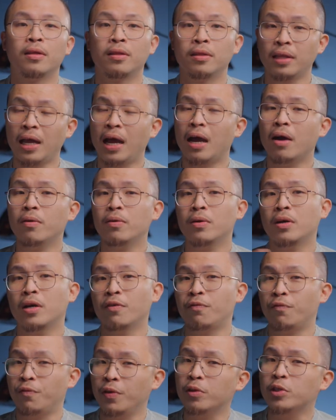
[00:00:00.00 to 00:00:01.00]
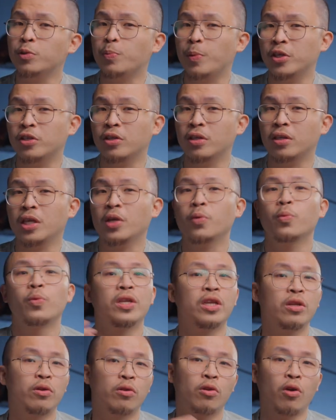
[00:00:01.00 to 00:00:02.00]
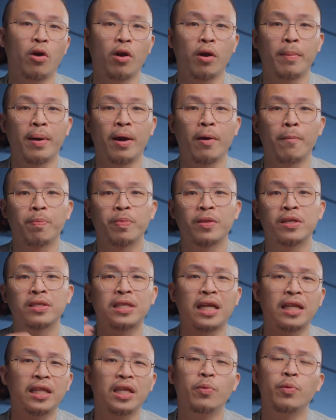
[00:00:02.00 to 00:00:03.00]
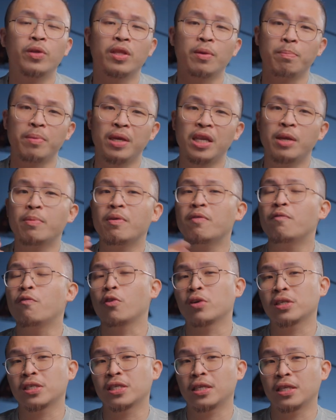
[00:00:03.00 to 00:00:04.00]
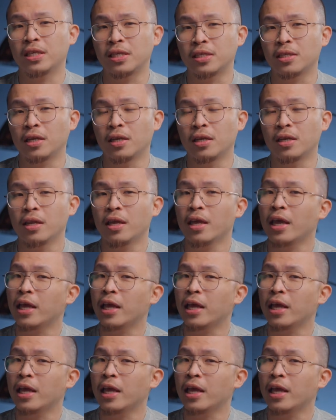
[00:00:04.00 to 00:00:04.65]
Now, a few special things we need to talk about. Starting with the minimum focusing distance.